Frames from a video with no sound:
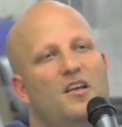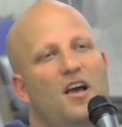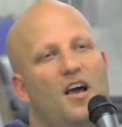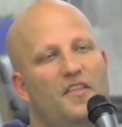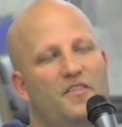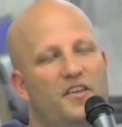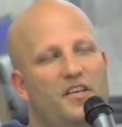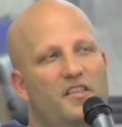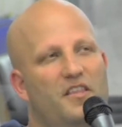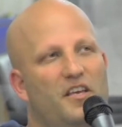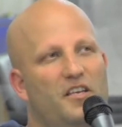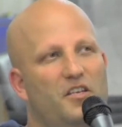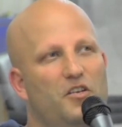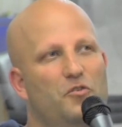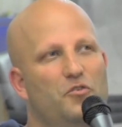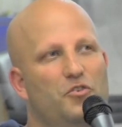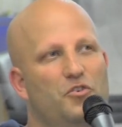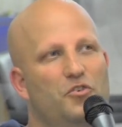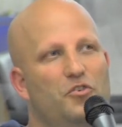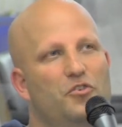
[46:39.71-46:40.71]
I think that
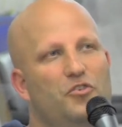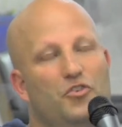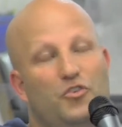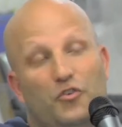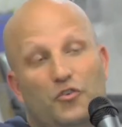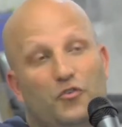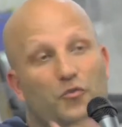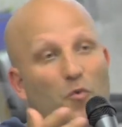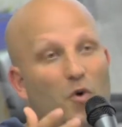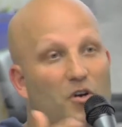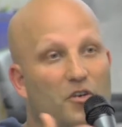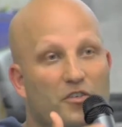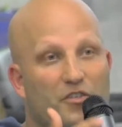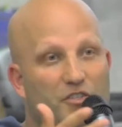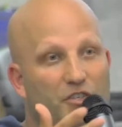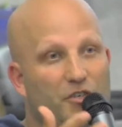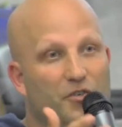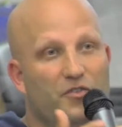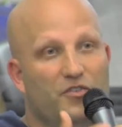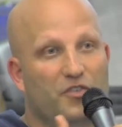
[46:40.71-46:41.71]
you should choose one or
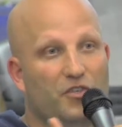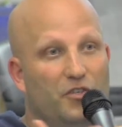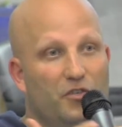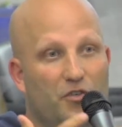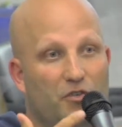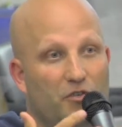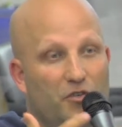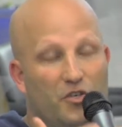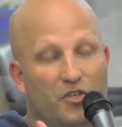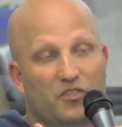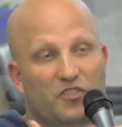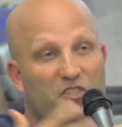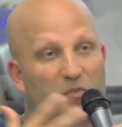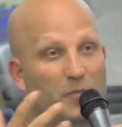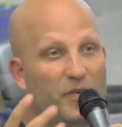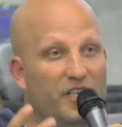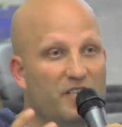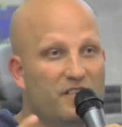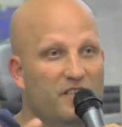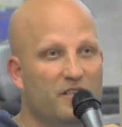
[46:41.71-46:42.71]
two so you can
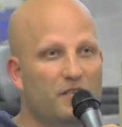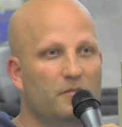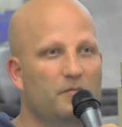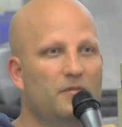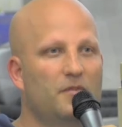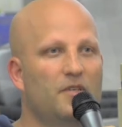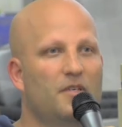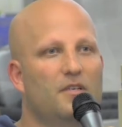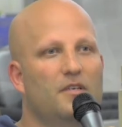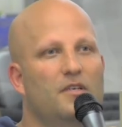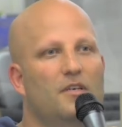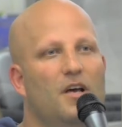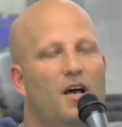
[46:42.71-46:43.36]
speak to them,